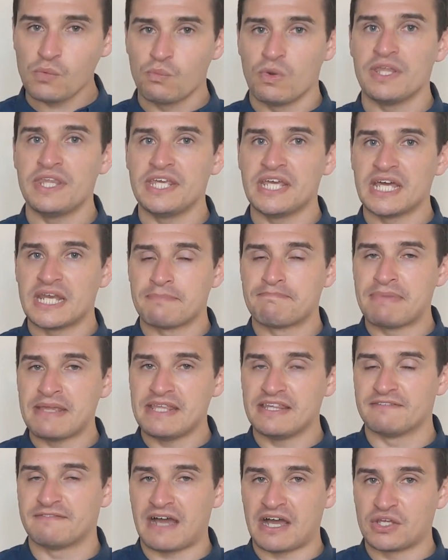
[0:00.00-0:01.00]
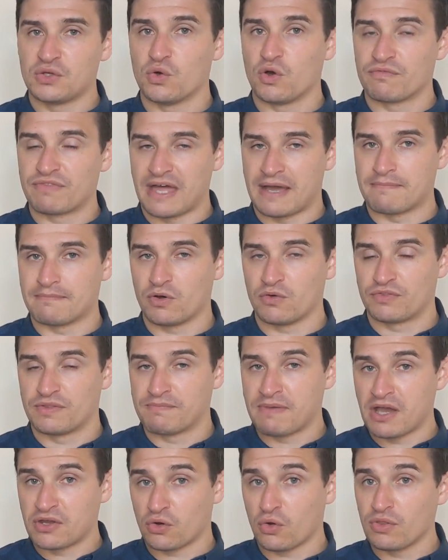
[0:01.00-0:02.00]
whether you're going to beat the value of
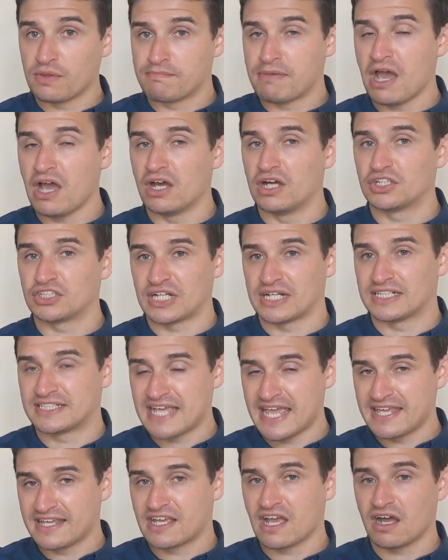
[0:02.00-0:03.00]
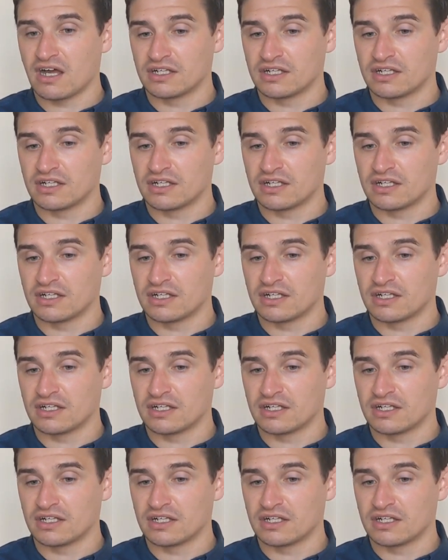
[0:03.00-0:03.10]
the bird on the perch and take